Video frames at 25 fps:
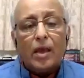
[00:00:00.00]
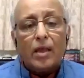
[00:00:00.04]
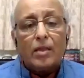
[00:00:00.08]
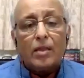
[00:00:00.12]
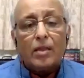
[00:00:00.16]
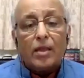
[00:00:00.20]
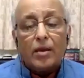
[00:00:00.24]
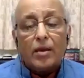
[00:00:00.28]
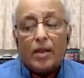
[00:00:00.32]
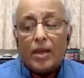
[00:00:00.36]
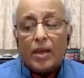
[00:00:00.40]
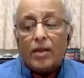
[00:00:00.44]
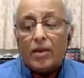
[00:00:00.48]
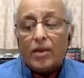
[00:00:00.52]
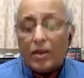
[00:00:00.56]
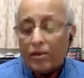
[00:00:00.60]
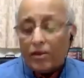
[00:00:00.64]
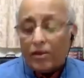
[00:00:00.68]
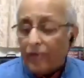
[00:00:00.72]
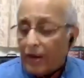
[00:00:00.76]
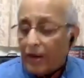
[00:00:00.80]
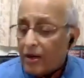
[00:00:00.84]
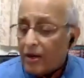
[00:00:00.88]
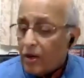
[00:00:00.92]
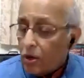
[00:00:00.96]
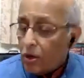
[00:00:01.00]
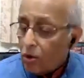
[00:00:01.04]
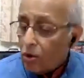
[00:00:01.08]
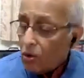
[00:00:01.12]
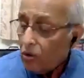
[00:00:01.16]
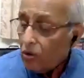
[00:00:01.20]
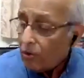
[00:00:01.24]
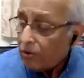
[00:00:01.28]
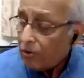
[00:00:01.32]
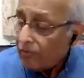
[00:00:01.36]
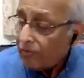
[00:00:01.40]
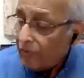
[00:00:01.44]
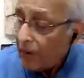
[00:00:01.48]
rate is very low. In
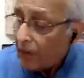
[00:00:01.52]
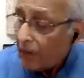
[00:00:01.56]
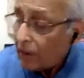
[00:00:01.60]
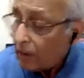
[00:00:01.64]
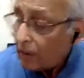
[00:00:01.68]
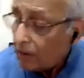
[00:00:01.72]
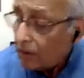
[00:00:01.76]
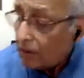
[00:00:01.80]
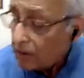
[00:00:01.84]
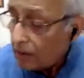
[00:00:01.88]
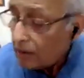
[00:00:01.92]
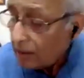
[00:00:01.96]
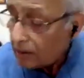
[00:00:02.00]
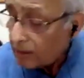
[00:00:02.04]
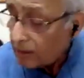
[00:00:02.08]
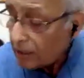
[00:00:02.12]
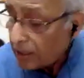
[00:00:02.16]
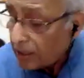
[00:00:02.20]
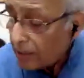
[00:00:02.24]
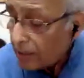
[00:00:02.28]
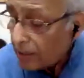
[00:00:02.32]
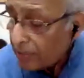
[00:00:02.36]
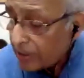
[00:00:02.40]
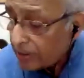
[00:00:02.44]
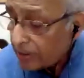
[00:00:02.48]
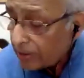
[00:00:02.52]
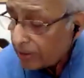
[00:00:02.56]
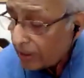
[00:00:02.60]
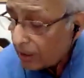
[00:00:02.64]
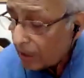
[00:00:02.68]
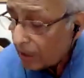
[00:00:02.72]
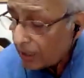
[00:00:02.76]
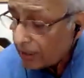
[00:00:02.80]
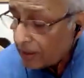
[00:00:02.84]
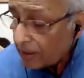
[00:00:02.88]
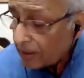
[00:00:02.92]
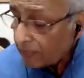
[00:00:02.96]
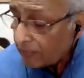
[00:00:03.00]
fact, the numbers are right
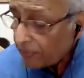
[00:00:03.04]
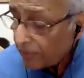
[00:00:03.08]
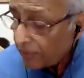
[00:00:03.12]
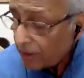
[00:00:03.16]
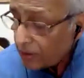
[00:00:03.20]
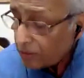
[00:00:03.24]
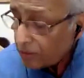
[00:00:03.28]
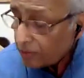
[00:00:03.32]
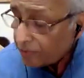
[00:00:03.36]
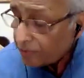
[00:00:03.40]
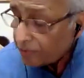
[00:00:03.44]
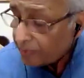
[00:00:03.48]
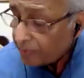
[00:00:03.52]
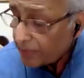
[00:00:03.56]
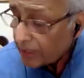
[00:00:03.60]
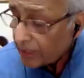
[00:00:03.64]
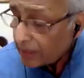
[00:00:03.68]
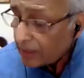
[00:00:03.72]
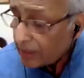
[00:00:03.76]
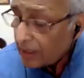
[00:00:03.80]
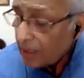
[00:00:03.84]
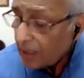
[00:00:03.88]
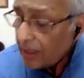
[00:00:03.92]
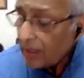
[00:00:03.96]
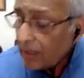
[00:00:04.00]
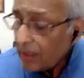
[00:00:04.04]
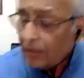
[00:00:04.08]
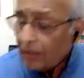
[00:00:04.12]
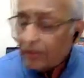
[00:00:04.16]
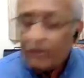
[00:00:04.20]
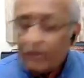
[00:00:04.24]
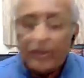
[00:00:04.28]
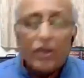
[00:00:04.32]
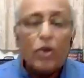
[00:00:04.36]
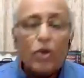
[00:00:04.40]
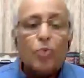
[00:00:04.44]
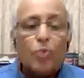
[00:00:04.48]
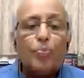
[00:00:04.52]
in front of me,
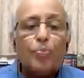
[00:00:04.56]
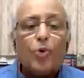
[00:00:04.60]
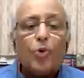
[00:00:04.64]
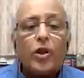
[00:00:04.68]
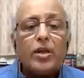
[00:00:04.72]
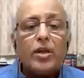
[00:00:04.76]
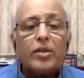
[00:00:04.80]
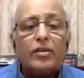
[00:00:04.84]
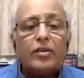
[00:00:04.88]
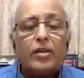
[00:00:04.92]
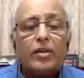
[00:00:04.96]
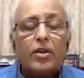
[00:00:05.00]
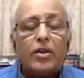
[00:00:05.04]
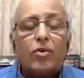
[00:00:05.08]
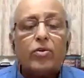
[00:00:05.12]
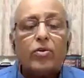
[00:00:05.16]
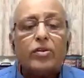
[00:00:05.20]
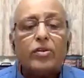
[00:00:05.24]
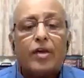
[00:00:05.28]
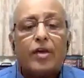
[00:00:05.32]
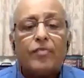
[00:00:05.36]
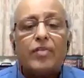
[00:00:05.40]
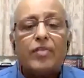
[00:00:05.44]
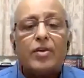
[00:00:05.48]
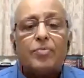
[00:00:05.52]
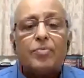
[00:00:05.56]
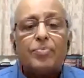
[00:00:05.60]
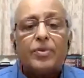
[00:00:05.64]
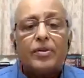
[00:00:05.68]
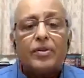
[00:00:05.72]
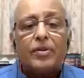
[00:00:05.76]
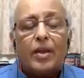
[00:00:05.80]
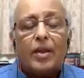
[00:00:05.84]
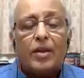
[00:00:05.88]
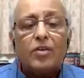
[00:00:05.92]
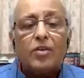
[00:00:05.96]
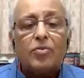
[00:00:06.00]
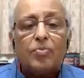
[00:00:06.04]

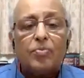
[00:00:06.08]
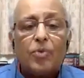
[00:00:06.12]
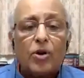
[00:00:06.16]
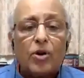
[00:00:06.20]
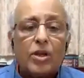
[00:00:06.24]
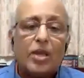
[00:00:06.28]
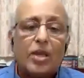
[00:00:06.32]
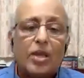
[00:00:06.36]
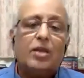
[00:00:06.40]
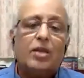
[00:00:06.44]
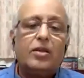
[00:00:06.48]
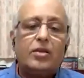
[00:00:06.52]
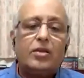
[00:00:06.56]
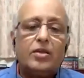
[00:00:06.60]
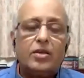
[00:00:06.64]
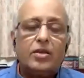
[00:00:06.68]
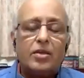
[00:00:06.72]
0.07% mortality.